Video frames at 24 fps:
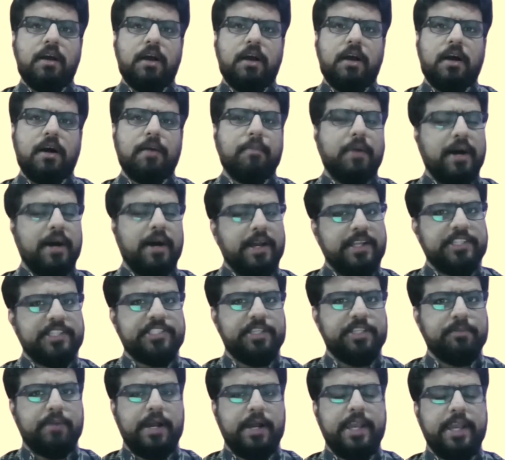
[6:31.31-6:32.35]

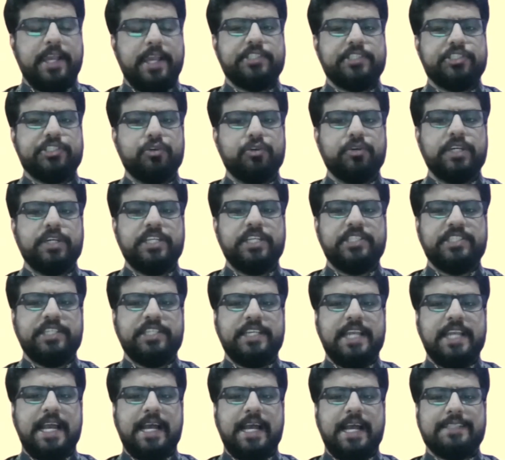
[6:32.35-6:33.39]
Maharishi Mahesh
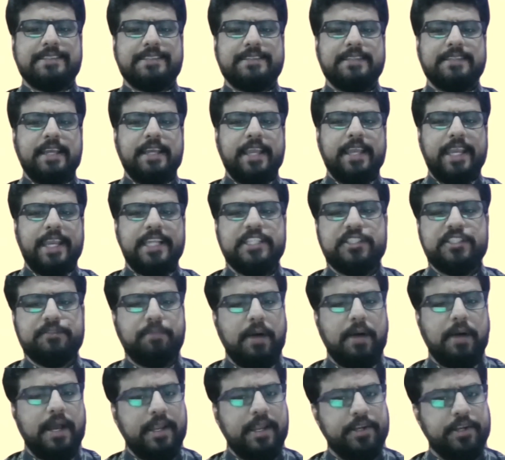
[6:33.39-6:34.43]
Yogiji has
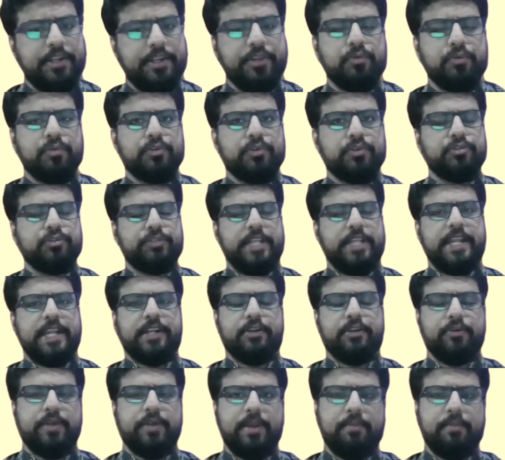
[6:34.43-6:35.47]
inspired you to take
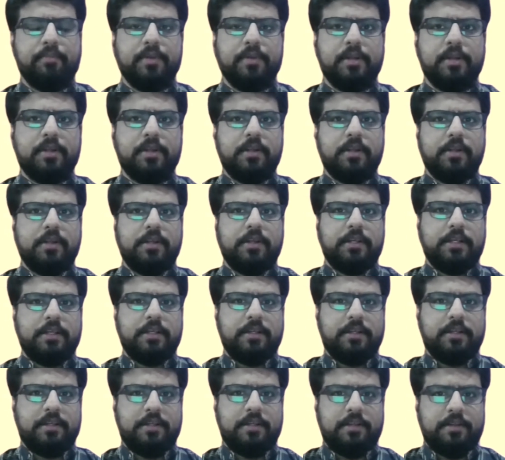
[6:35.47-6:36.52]
to him?
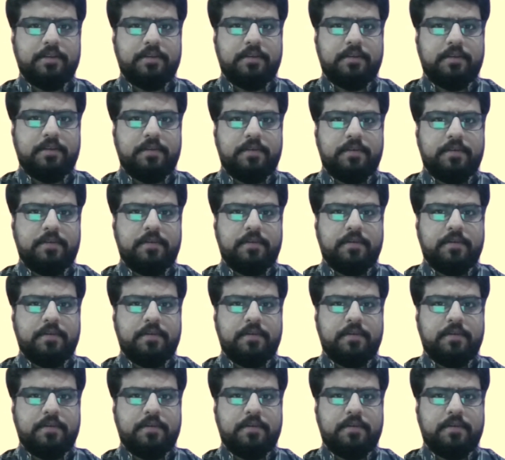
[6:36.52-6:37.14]
Well, the